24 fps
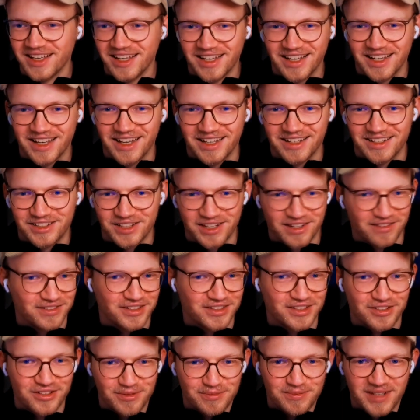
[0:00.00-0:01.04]
And
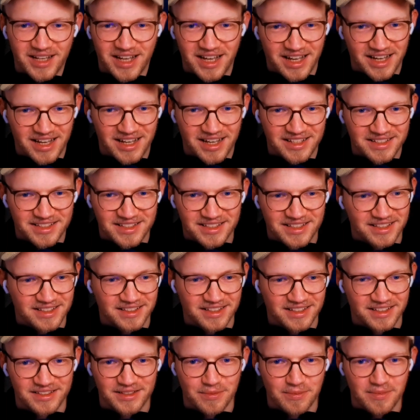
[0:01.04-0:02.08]
JavaScript has
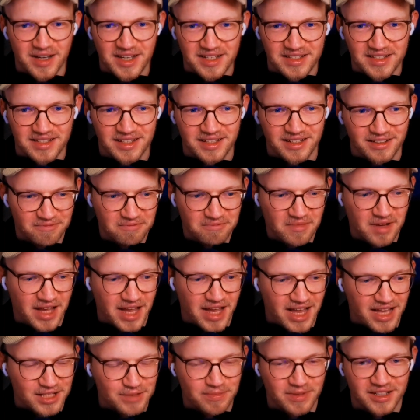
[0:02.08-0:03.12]
this amazing
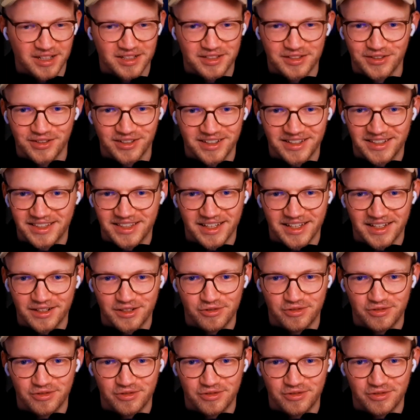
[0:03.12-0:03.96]
aspect to it that it